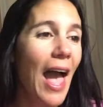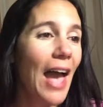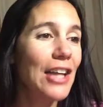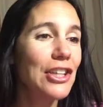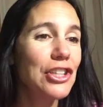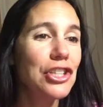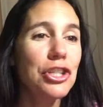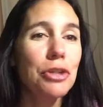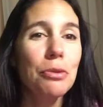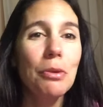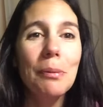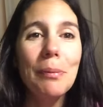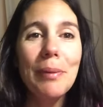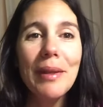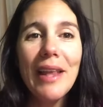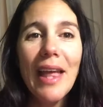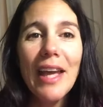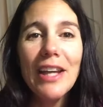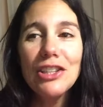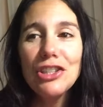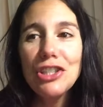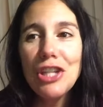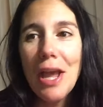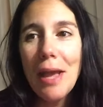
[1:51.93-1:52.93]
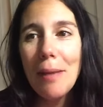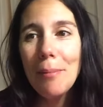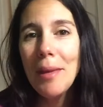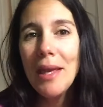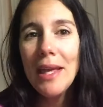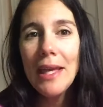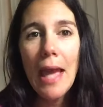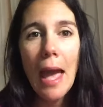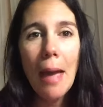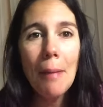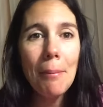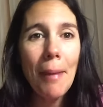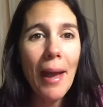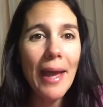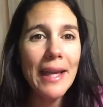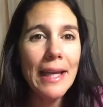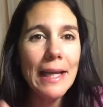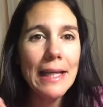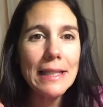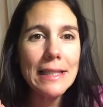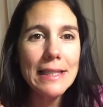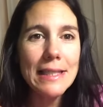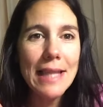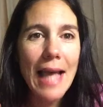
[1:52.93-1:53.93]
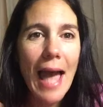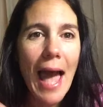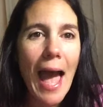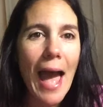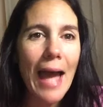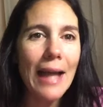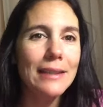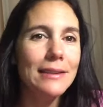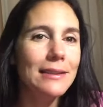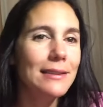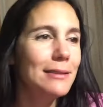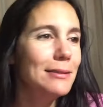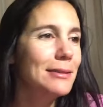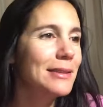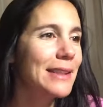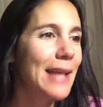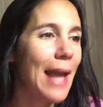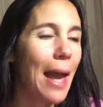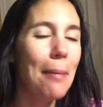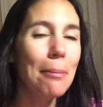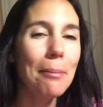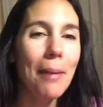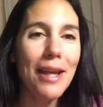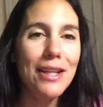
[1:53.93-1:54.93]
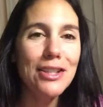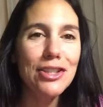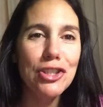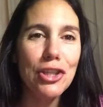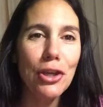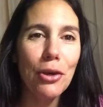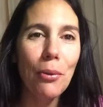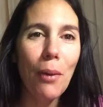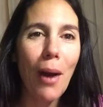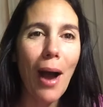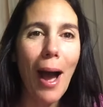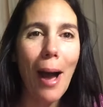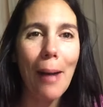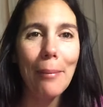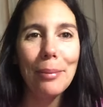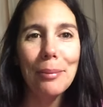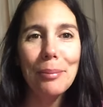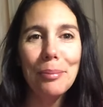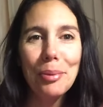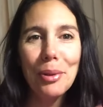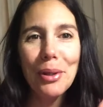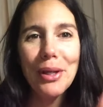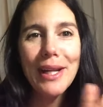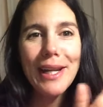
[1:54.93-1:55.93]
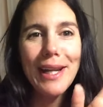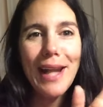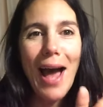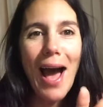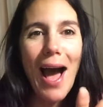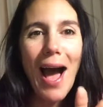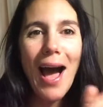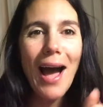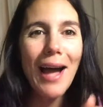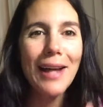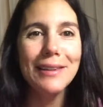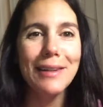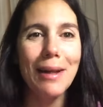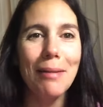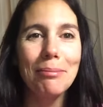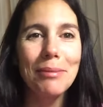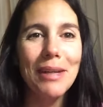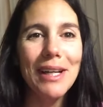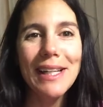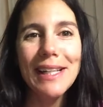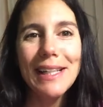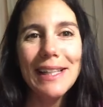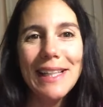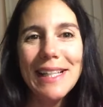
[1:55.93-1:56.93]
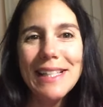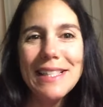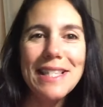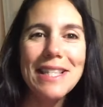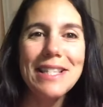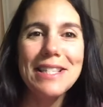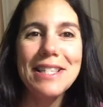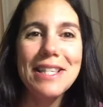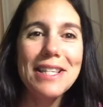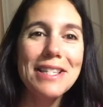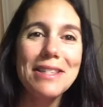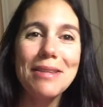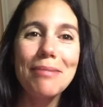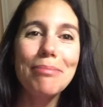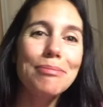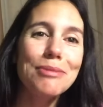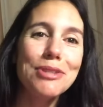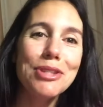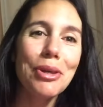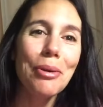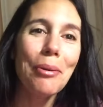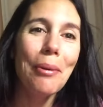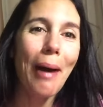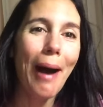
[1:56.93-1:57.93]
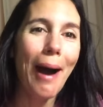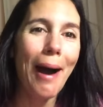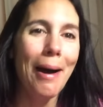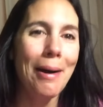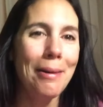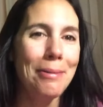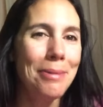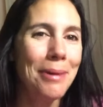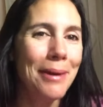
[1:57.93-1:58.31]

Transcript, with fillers: And she would be like, "Jaime, get my cassette. Get my doo wop. Put it on. I'm going to listen to some doo wop."